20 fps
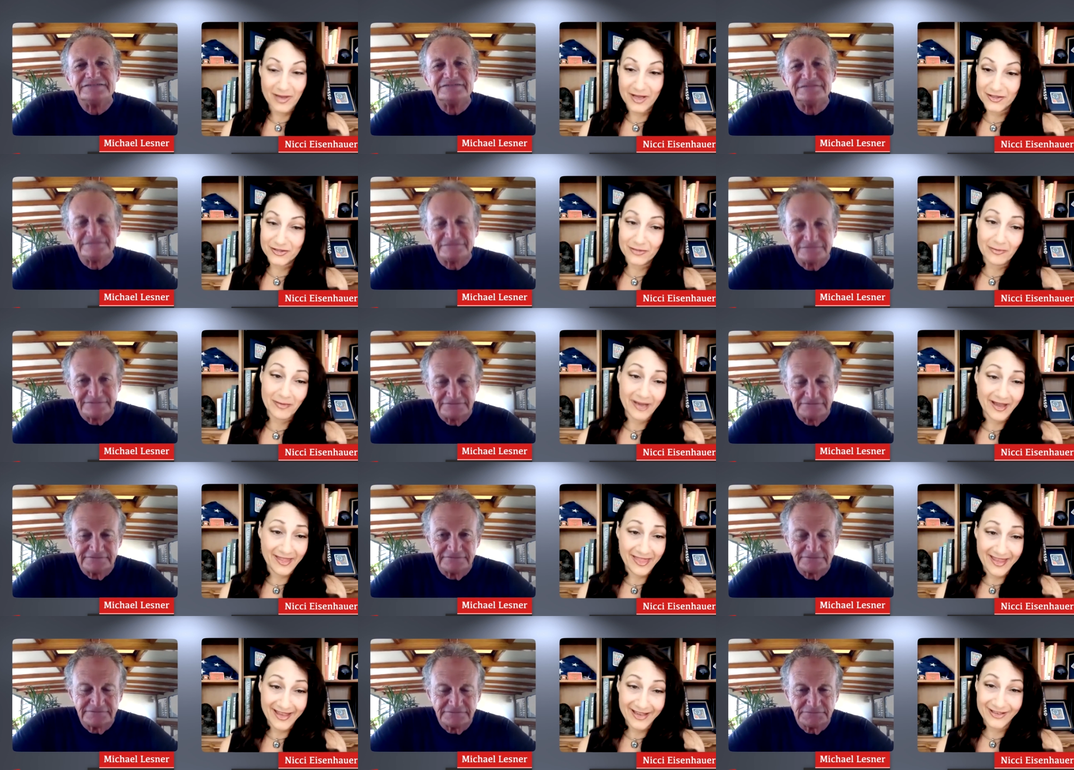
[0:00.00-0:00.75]
Speaker 1: pleasure,
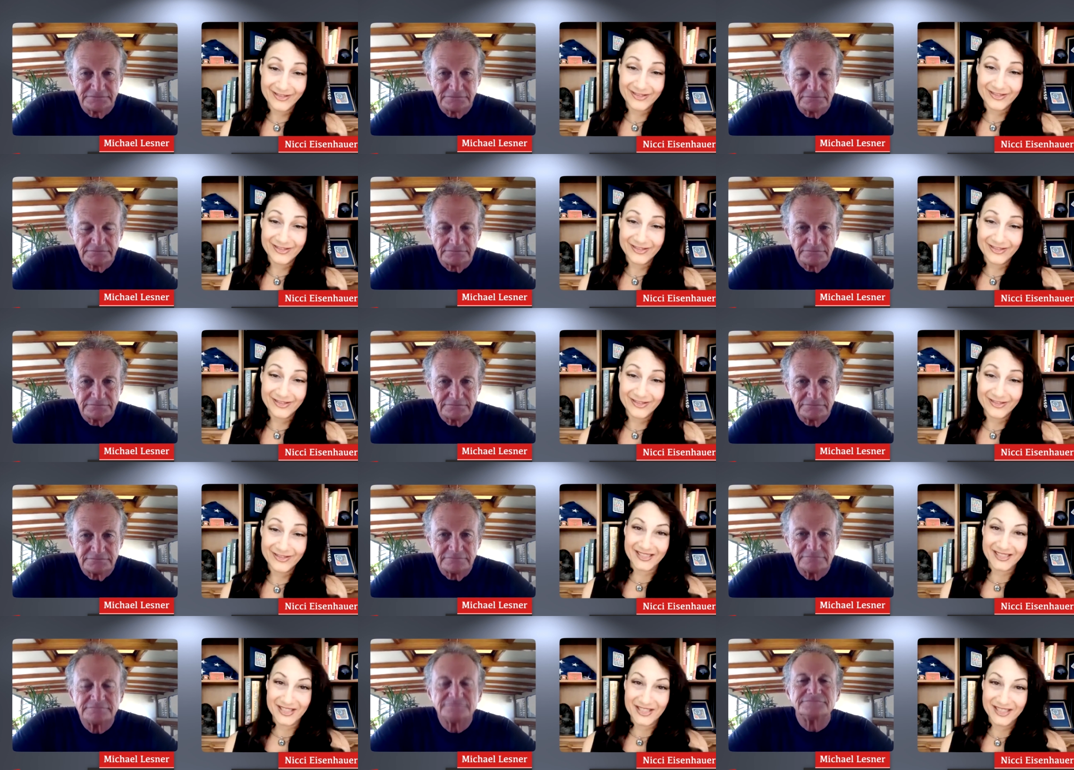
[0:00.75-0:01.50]
Mike. Thank you so
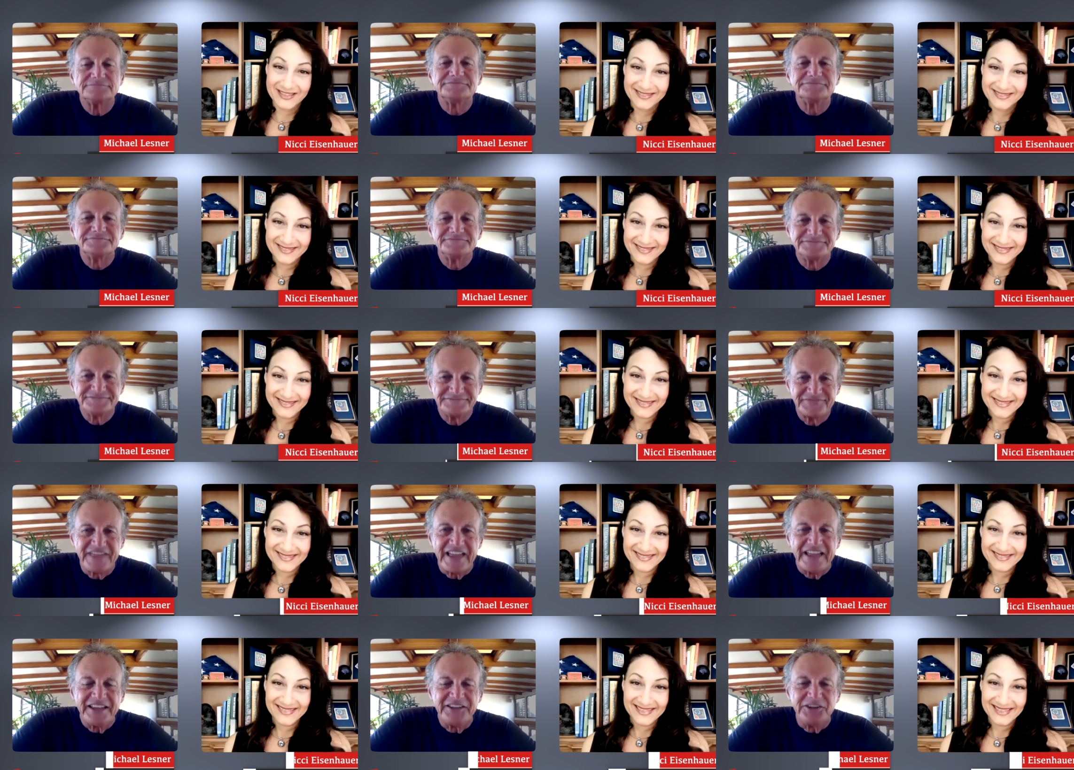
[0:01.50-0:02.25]
much.
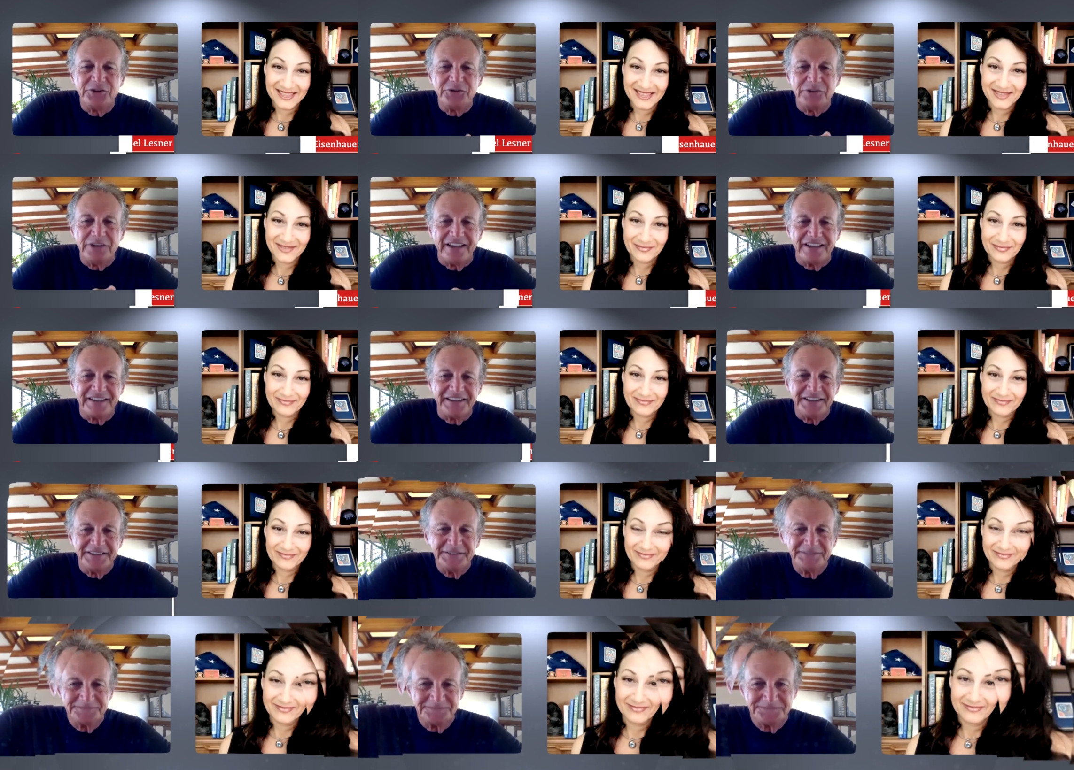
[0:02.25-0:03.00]
Speaker 2: Thank you, Nikki.